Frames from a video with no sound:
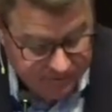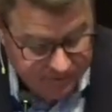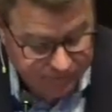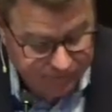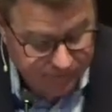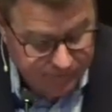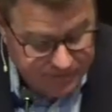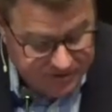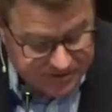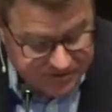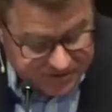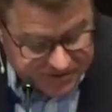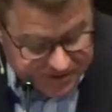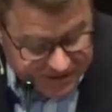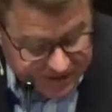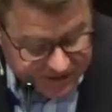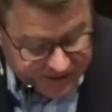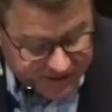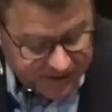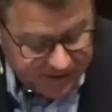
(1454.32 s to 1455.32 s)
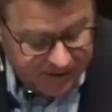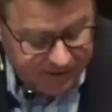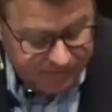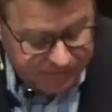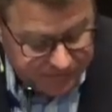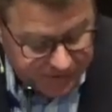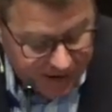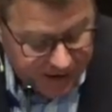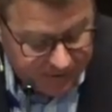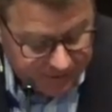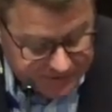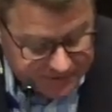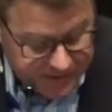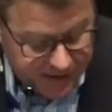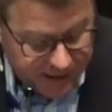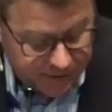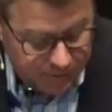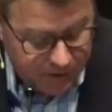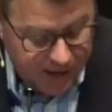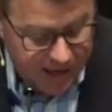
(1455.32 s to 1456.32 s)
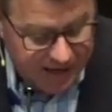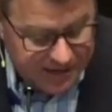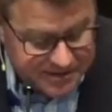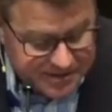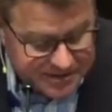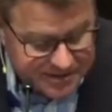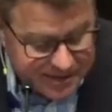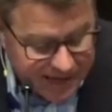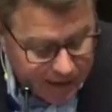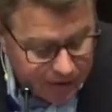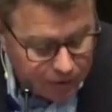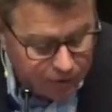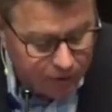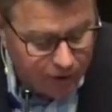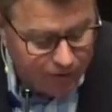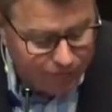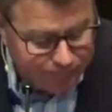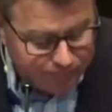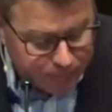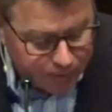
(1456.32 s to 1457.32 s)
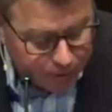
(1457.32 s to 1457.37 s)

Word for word: from the city of Thyatira, a seller of